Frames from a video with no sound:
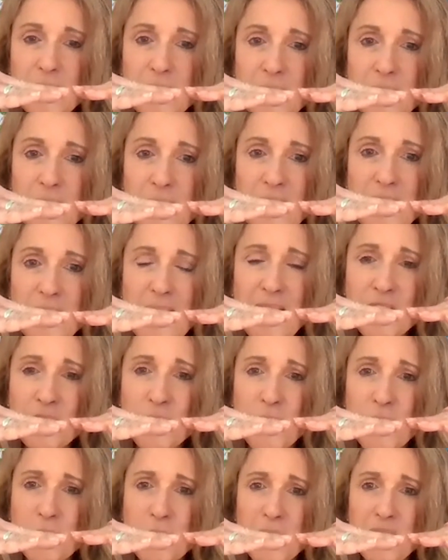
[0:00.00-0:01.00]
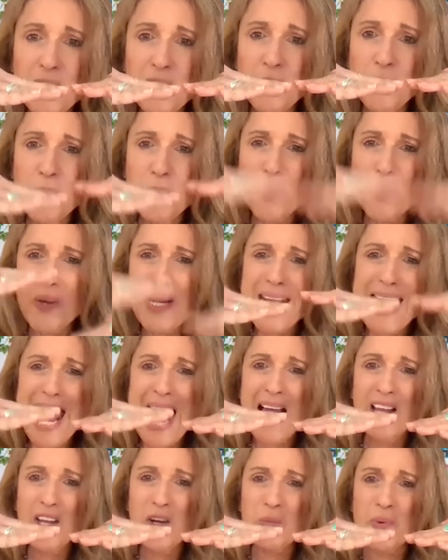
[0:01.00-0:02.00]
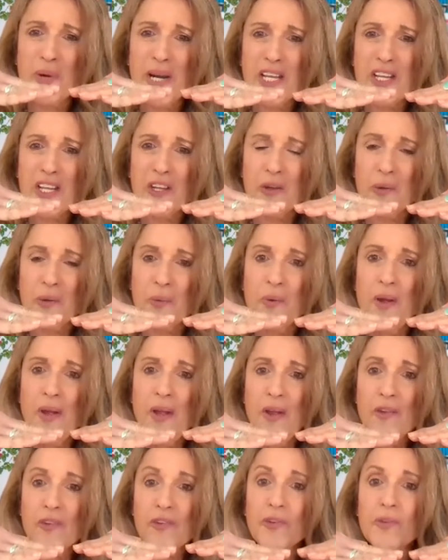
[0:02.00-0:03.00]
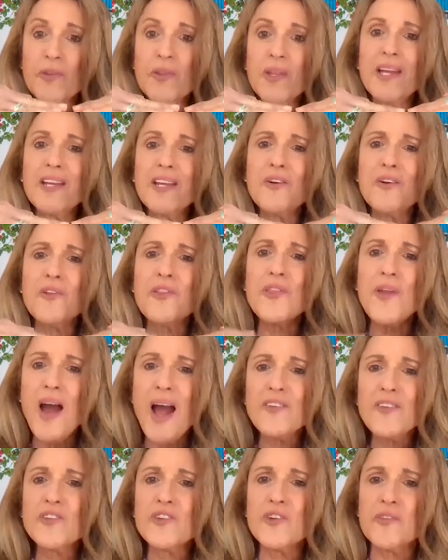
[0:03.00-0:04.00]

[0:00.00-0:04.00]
And that's what we do. We recalibrate you so that your thoughts,